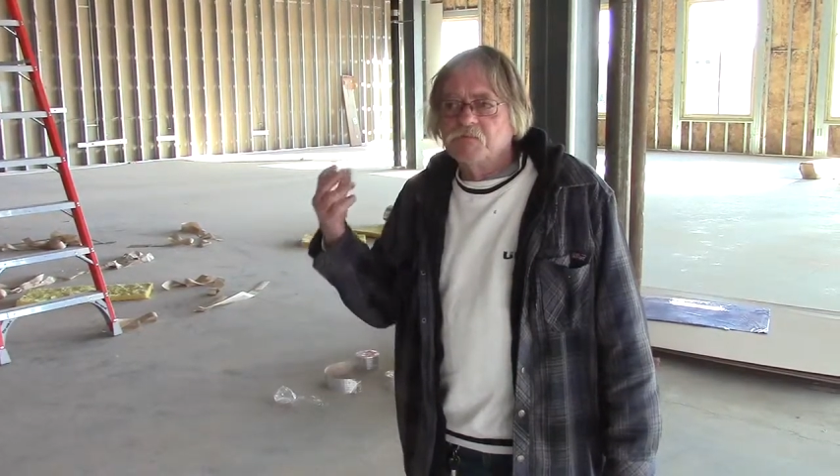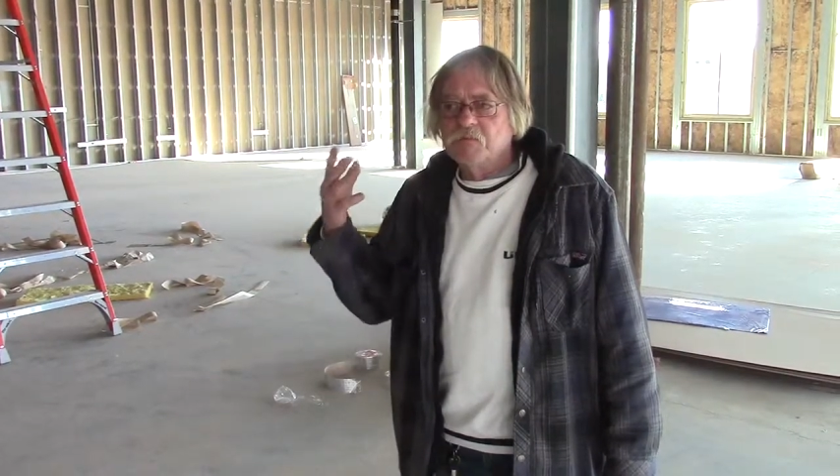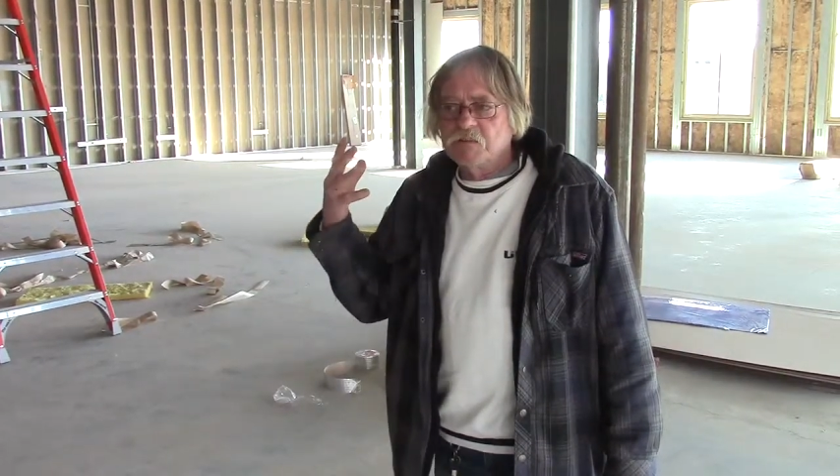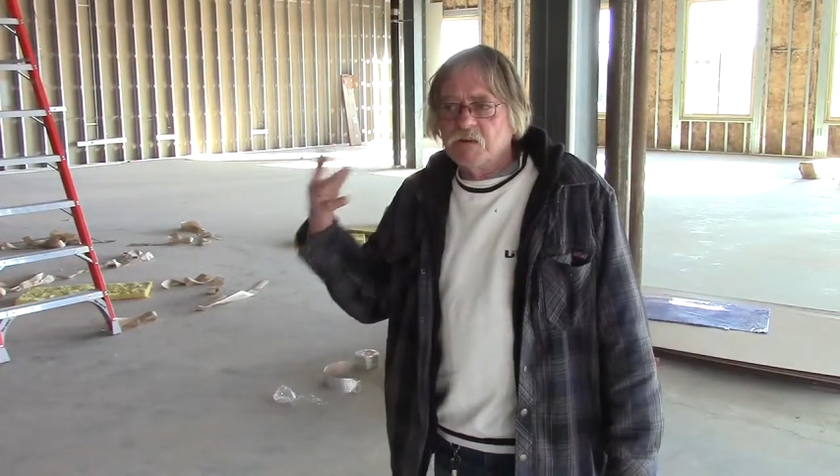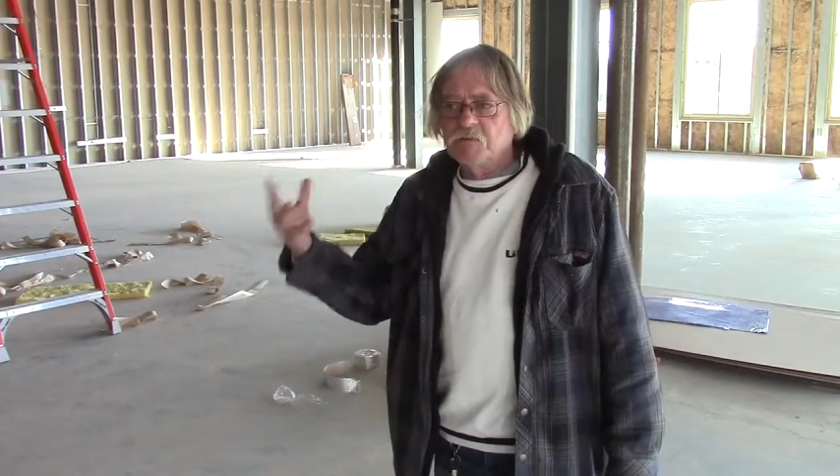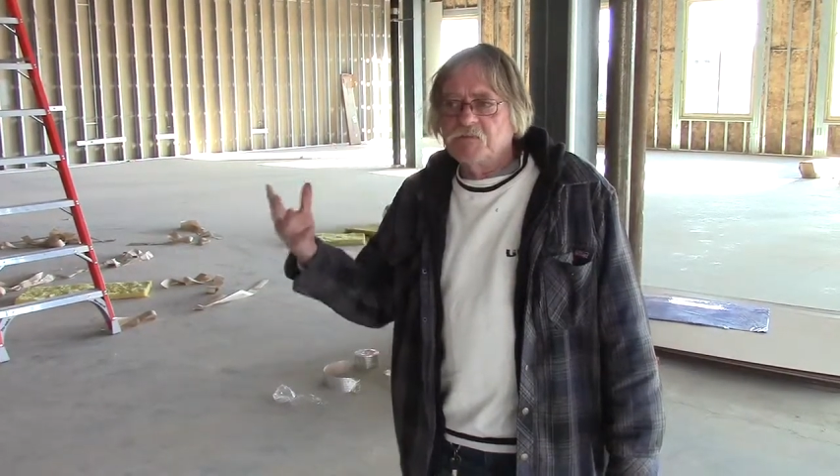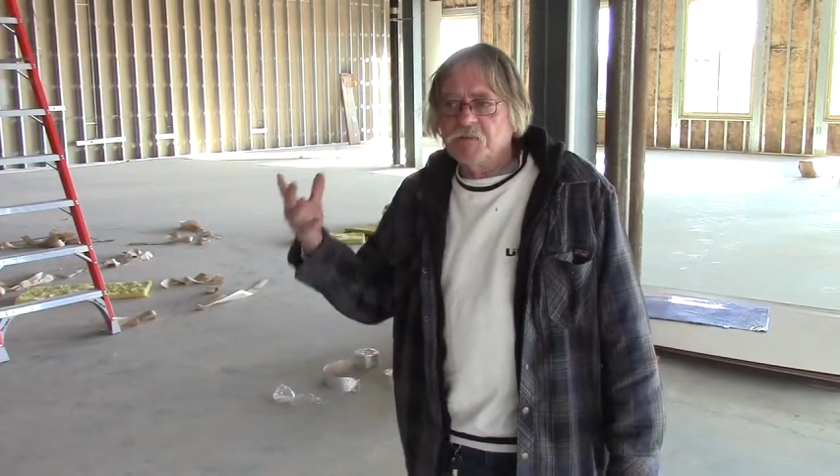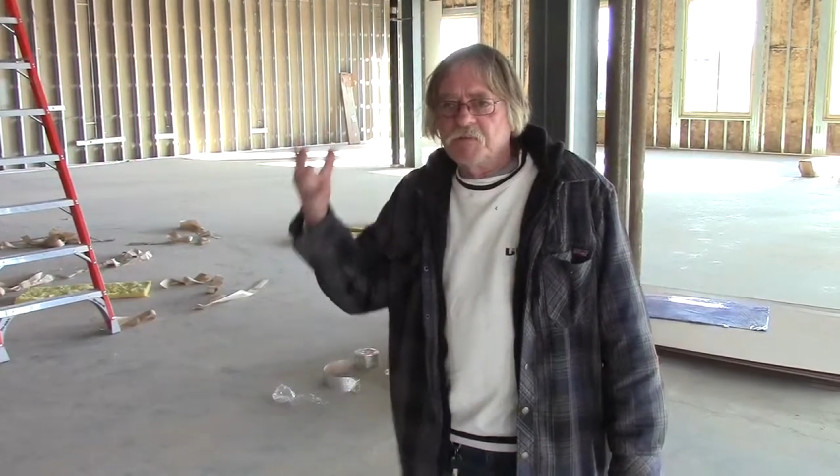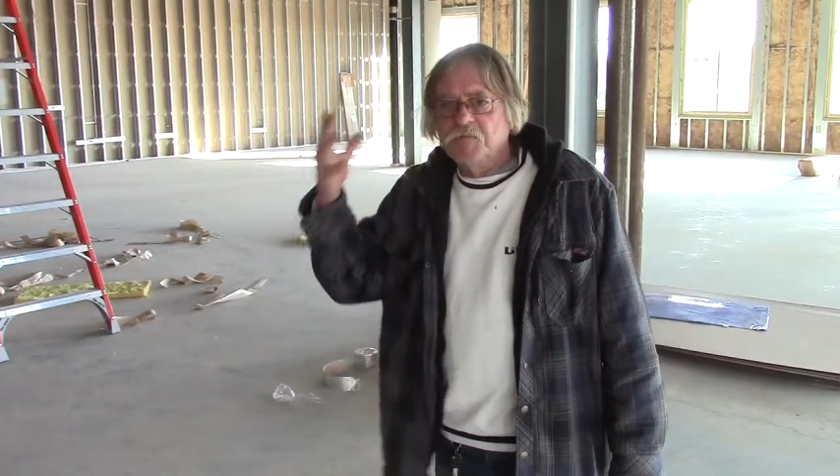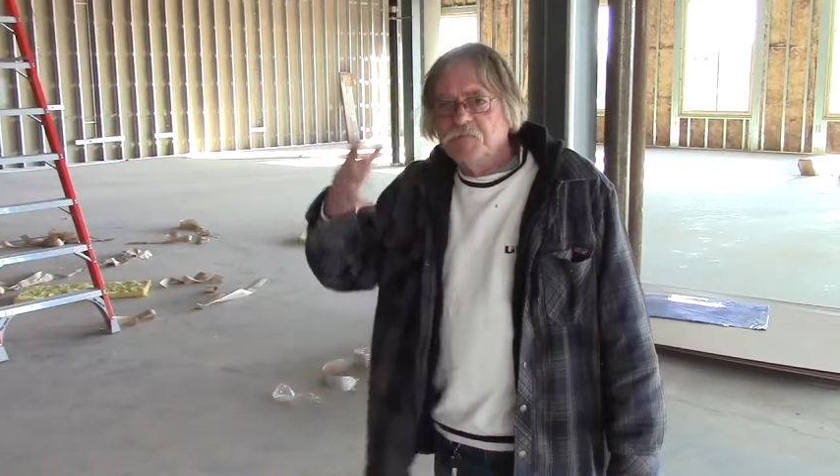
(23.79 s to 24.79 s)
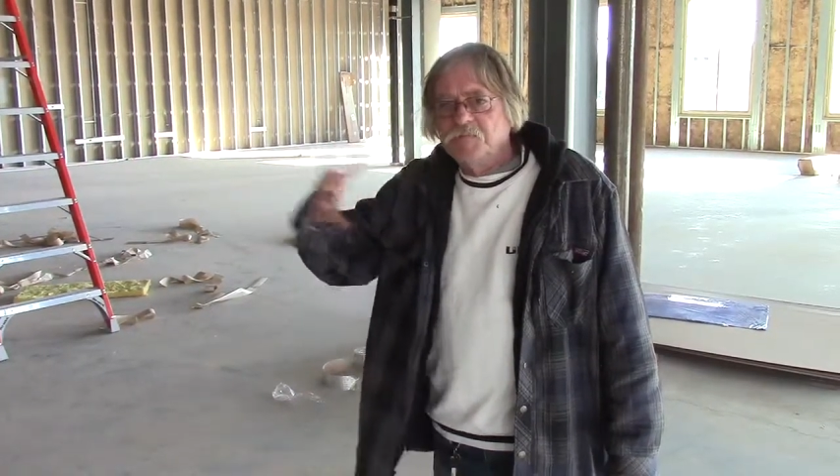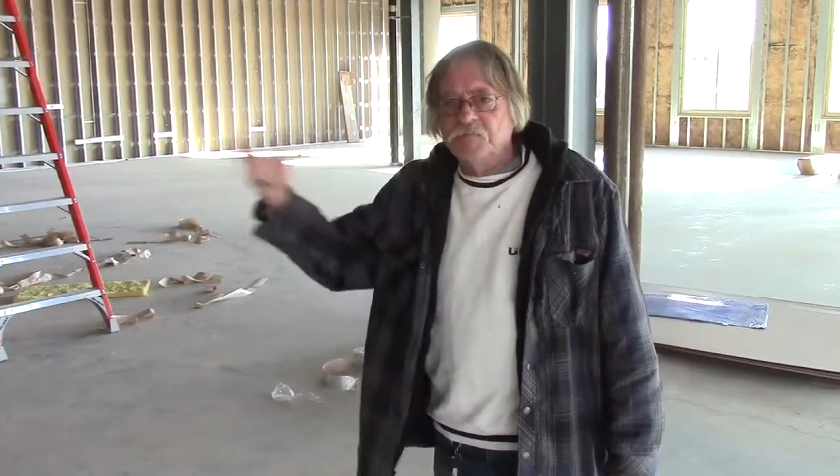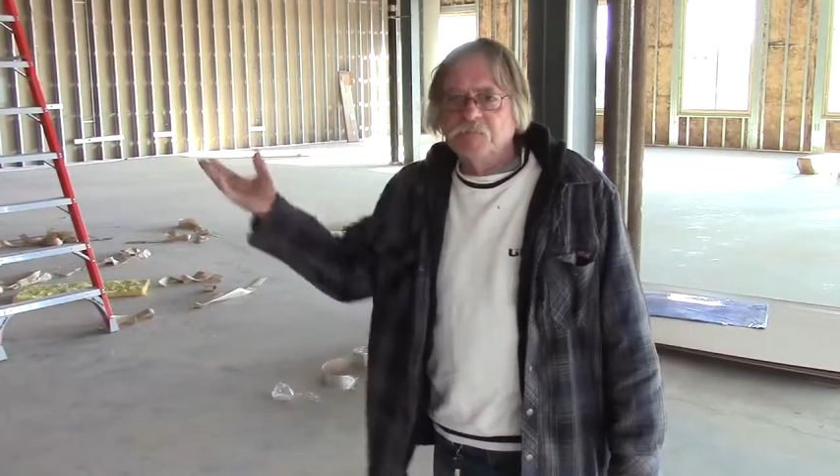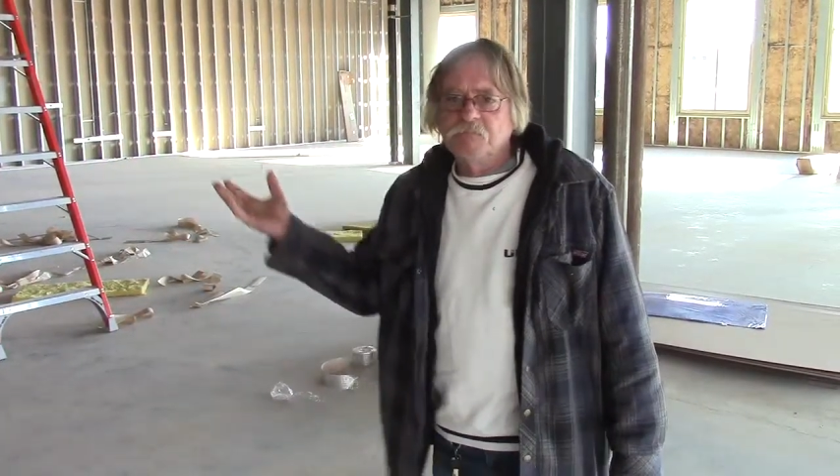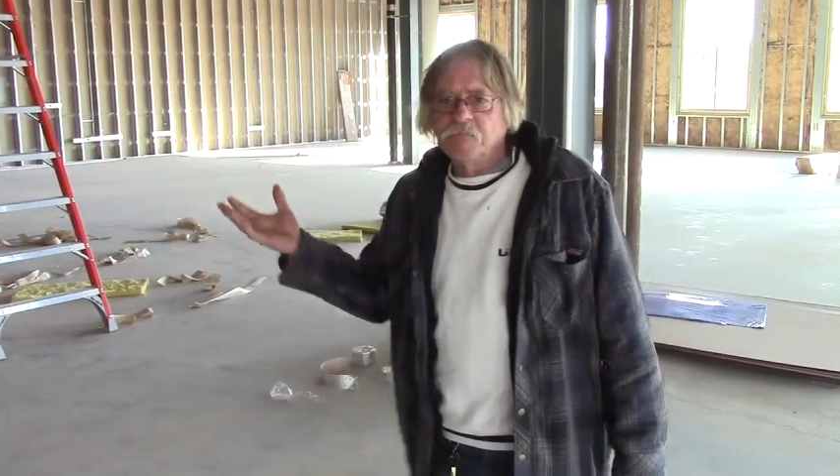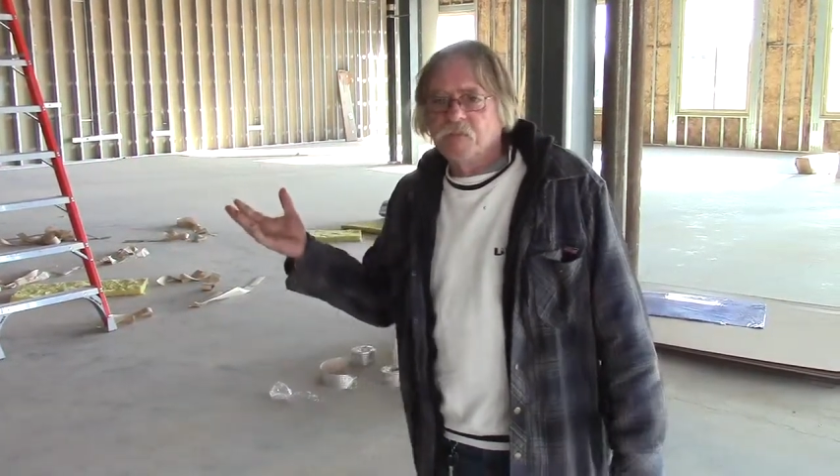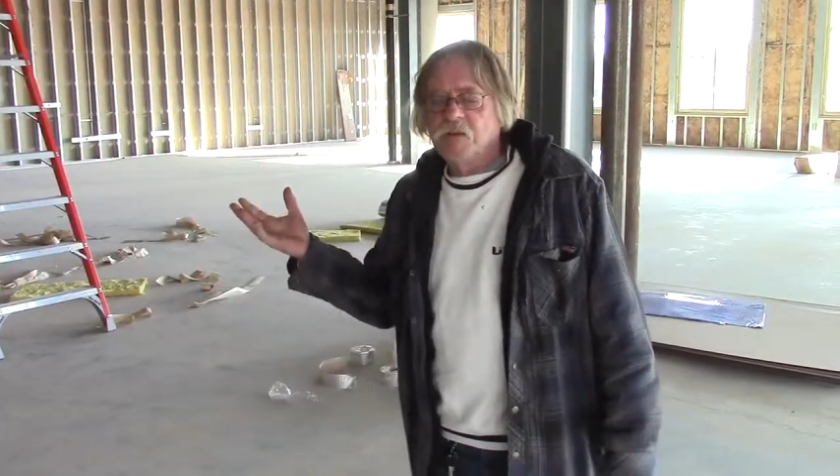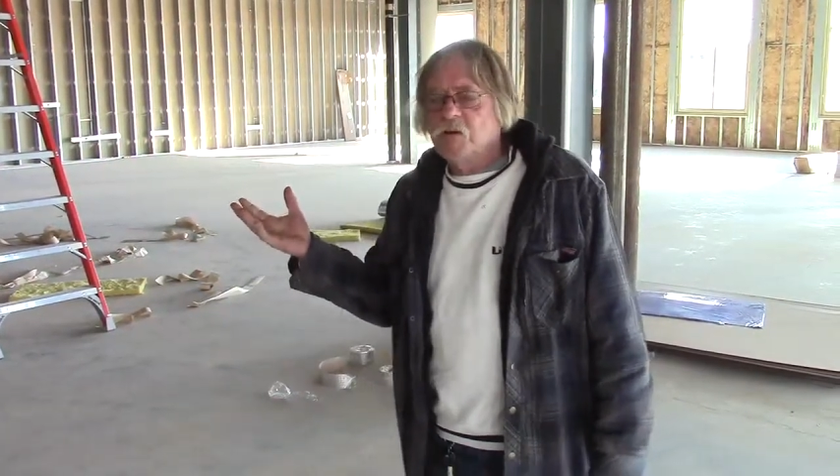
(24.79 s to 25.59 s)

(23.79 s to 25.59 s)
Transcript: We'll go through the